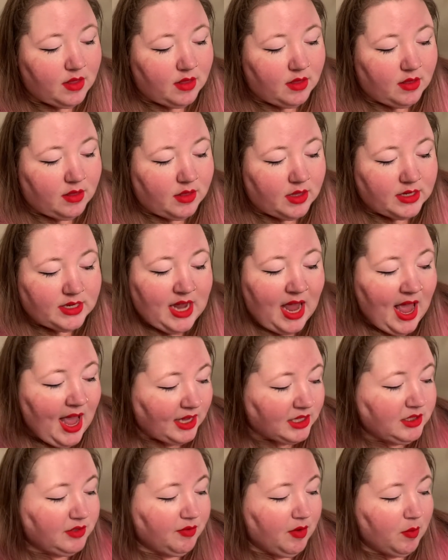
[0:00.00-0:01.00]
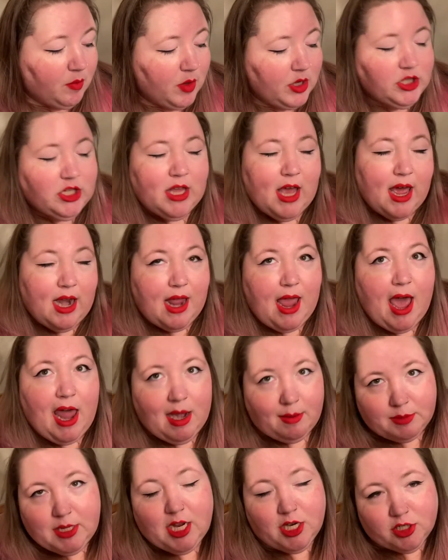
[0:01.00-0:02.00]
the text from which that
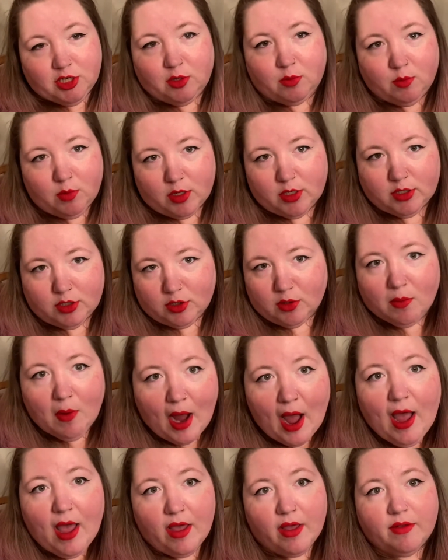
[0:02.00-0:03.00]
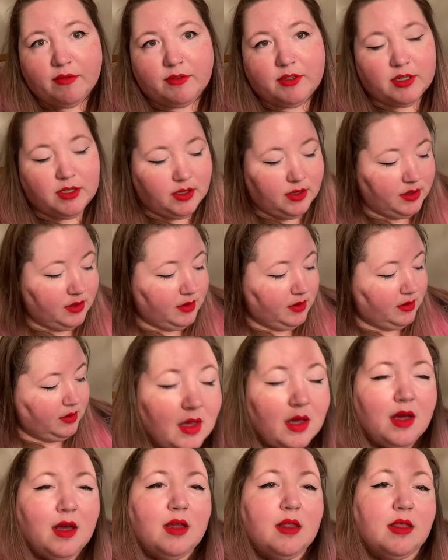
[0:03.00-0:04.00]
adaptation was derived.
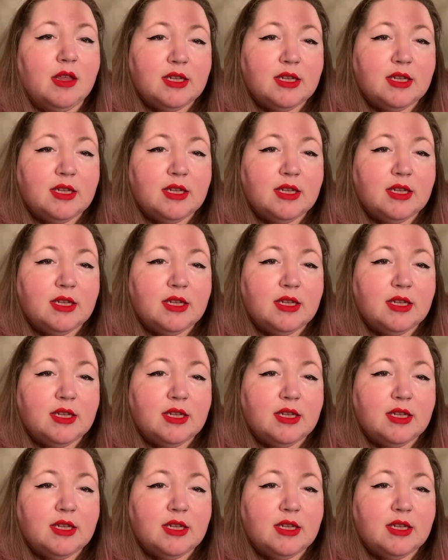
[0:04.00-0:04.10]
This